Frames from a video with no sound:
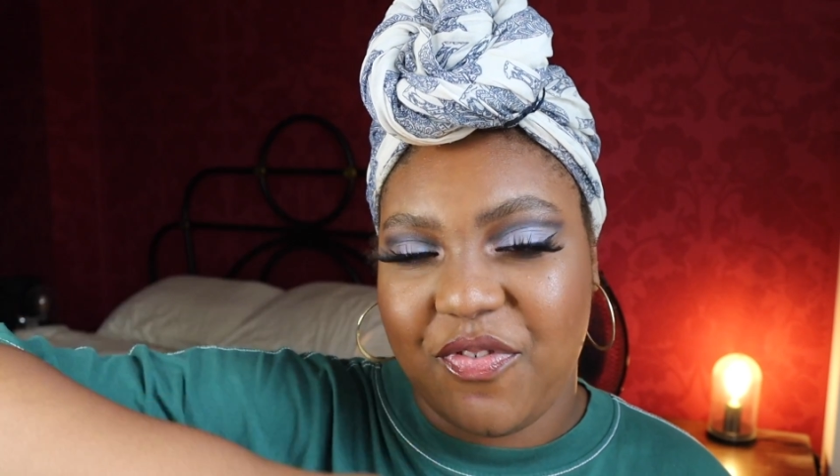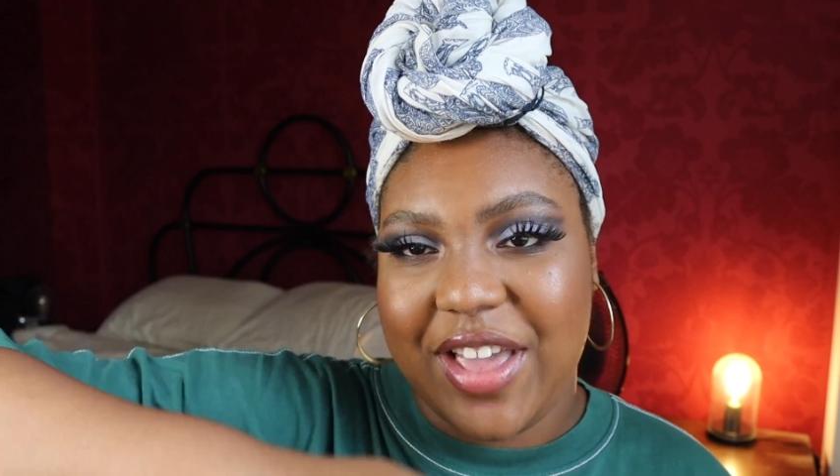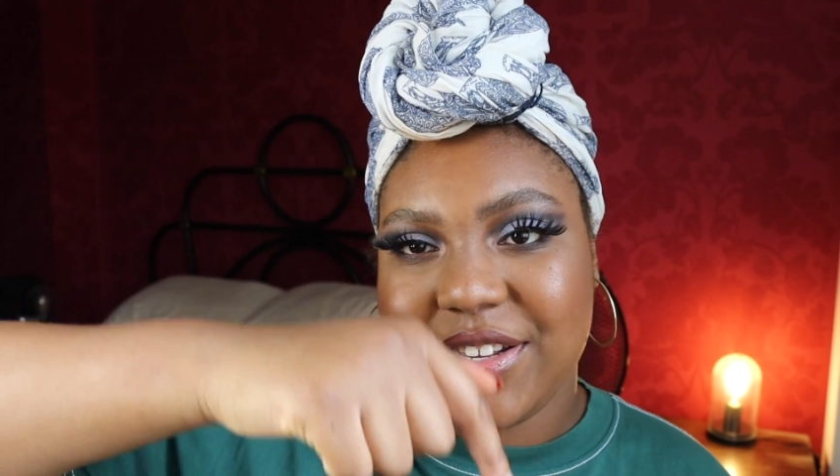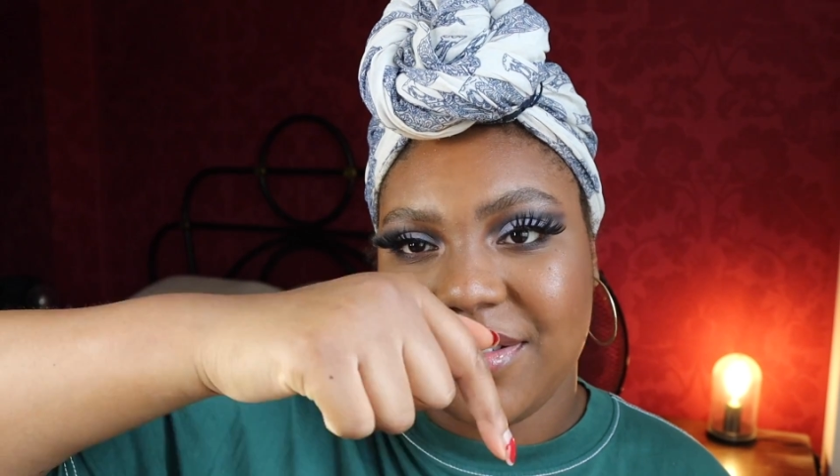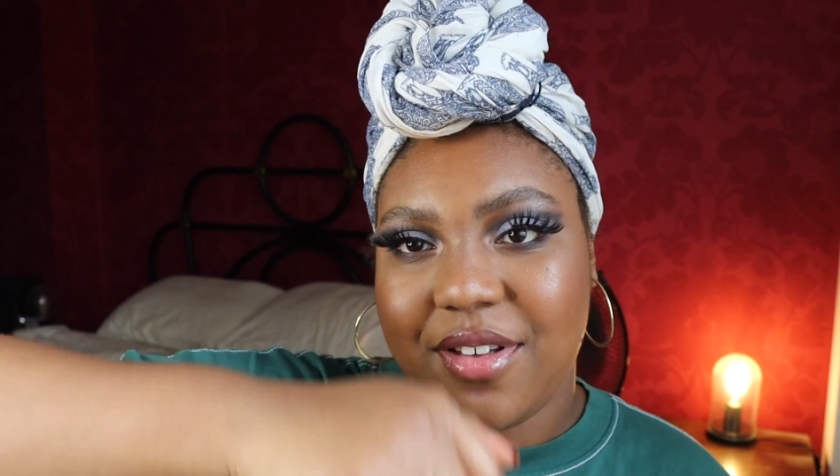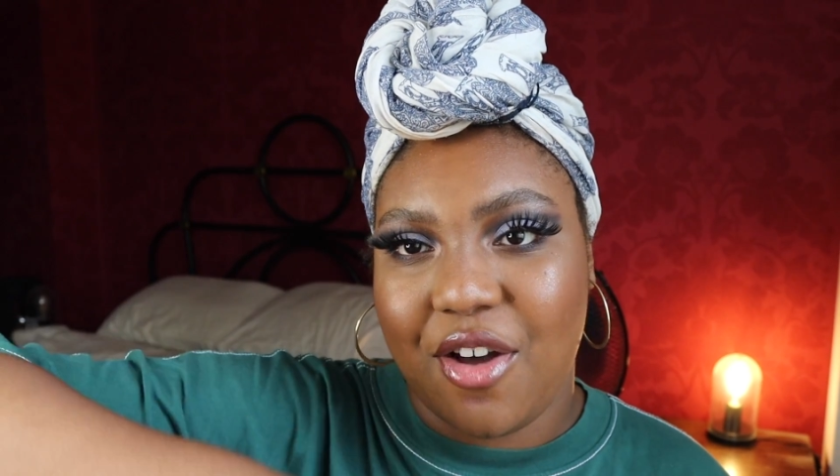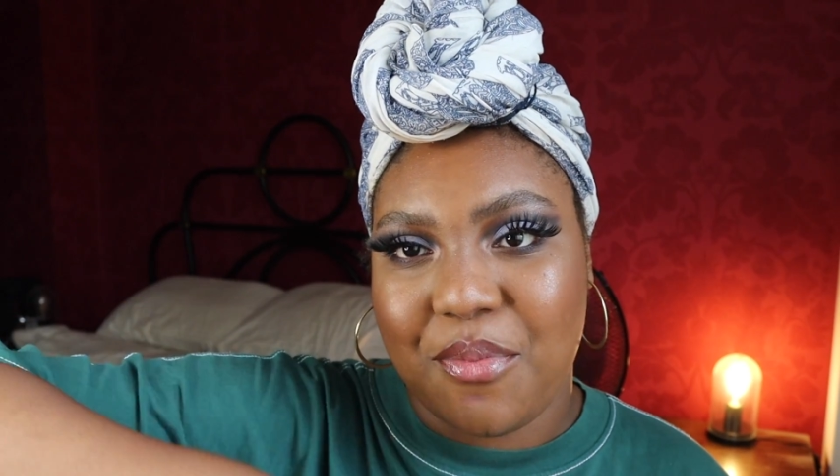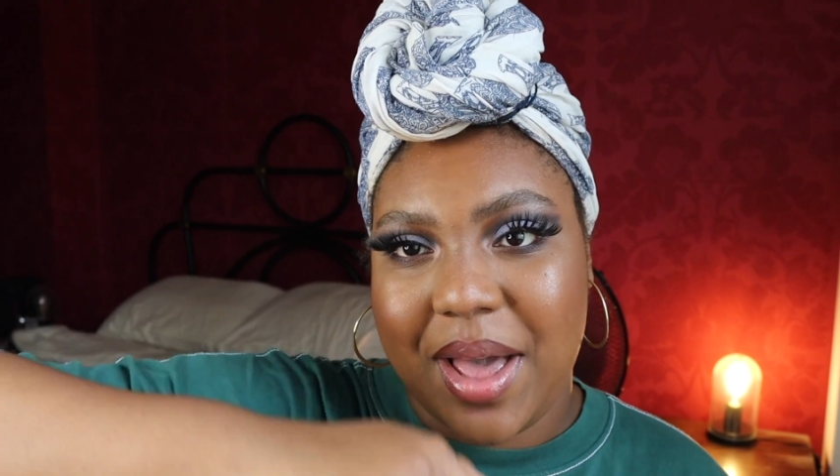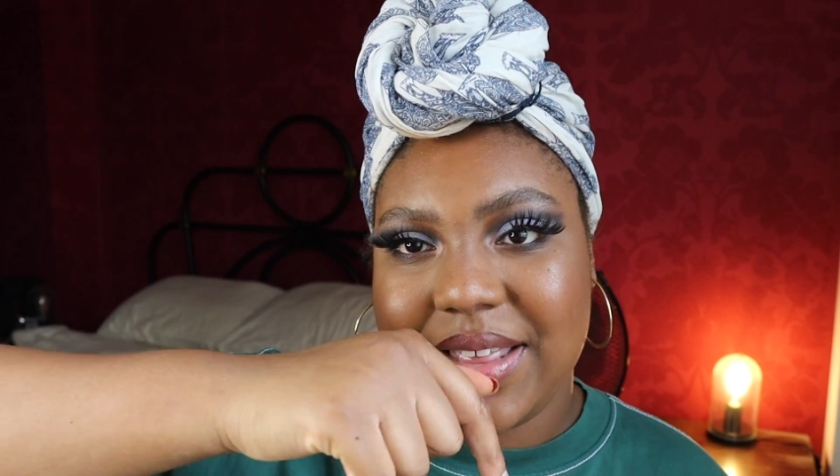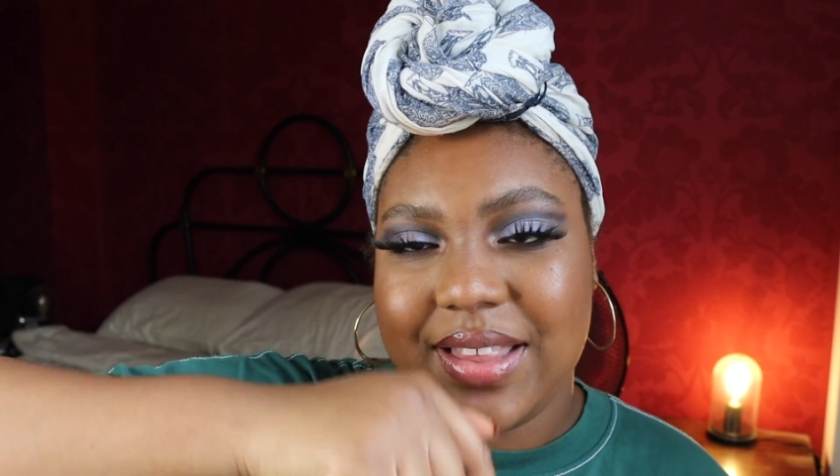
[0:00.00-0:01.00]
face
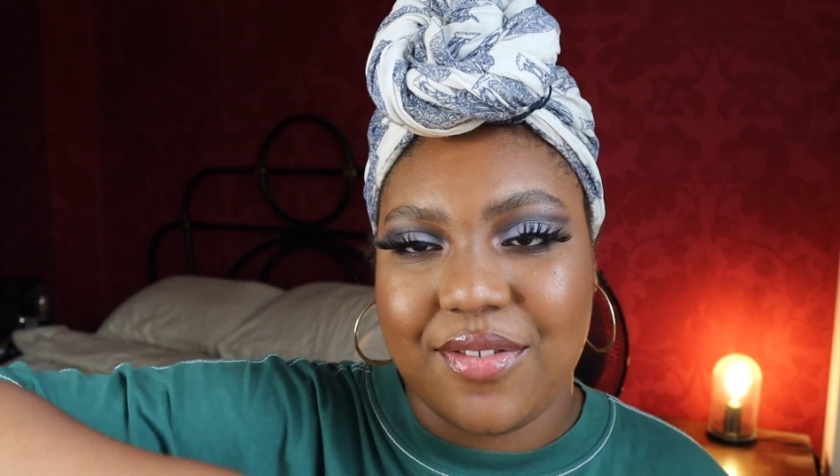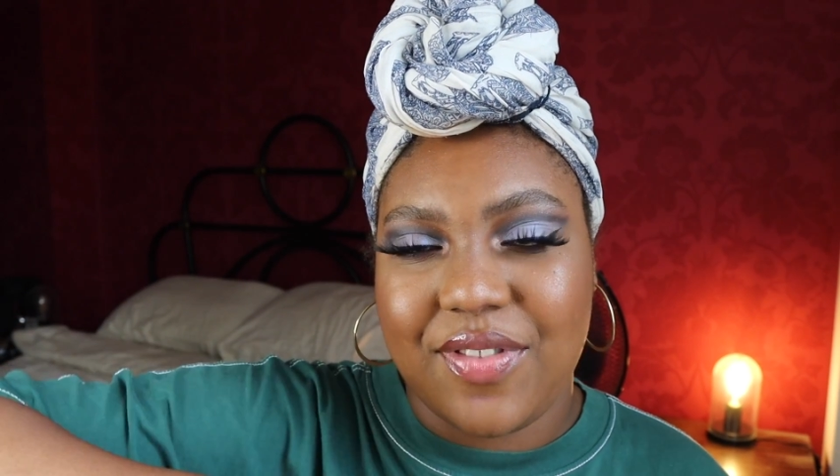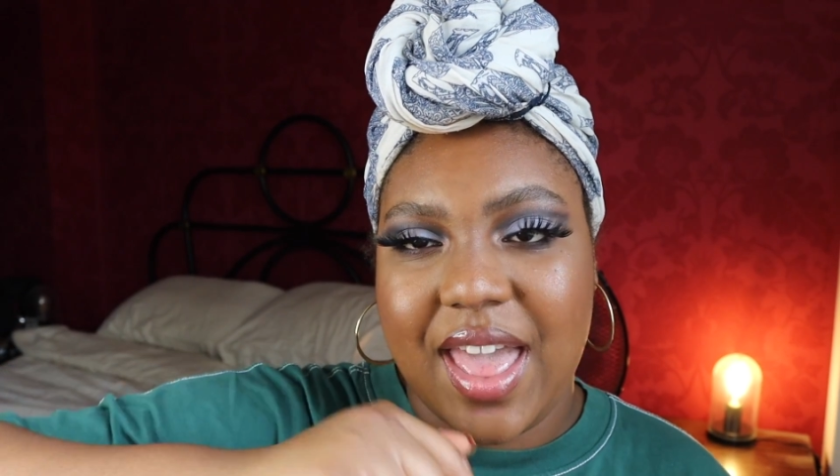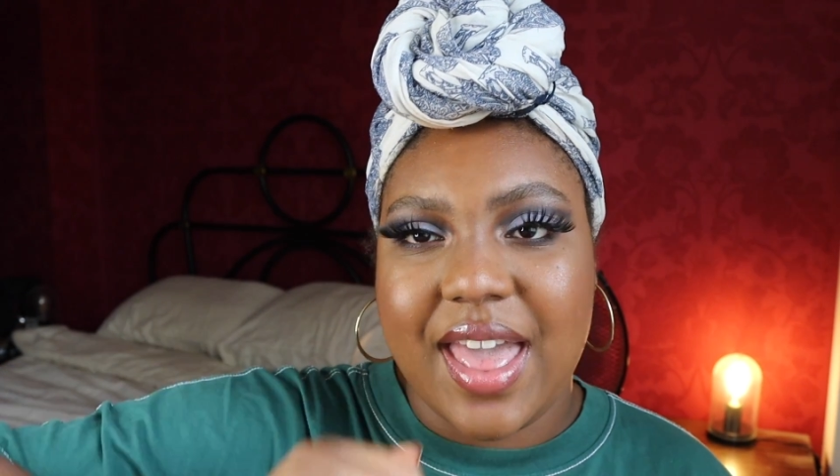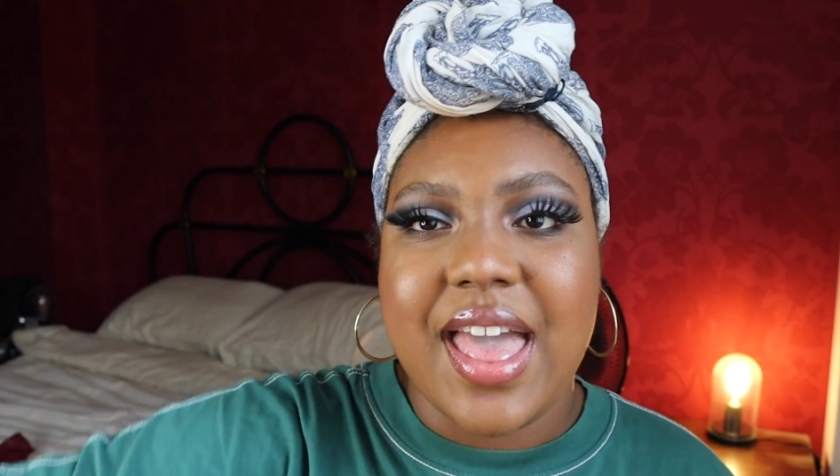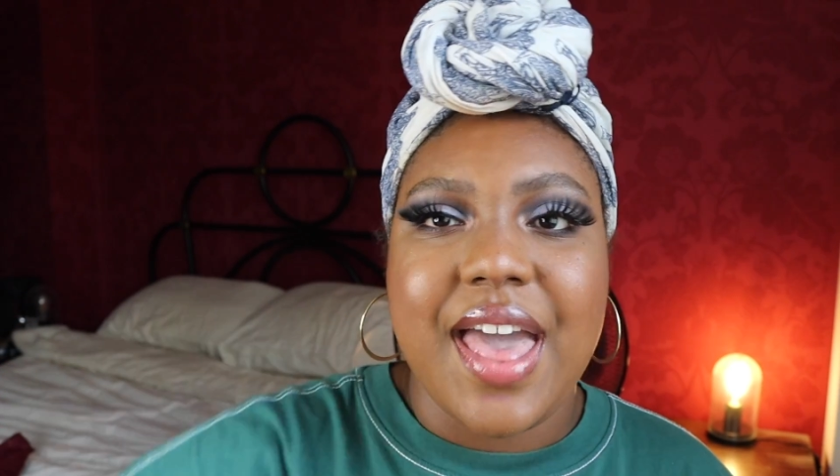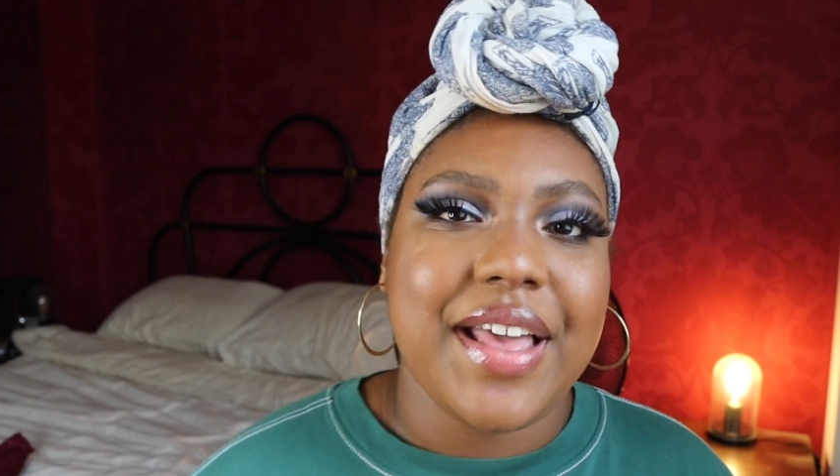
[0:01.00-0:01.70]
of mine down there.